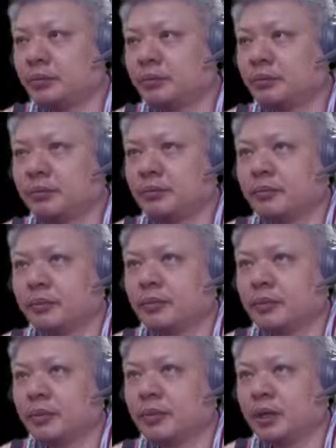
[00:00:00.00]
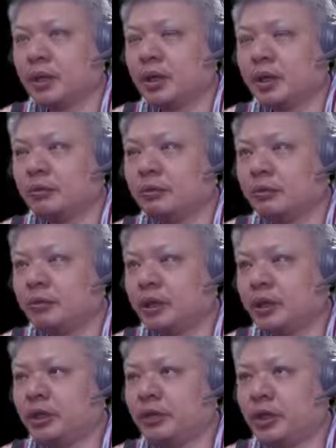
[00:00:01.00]
and trading chariots.
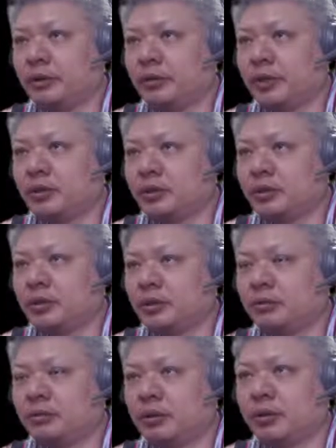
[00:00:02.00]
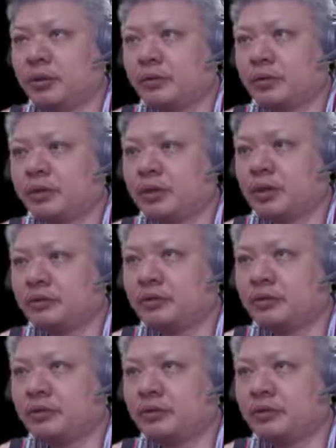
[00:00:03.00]
Red would have used up several moves just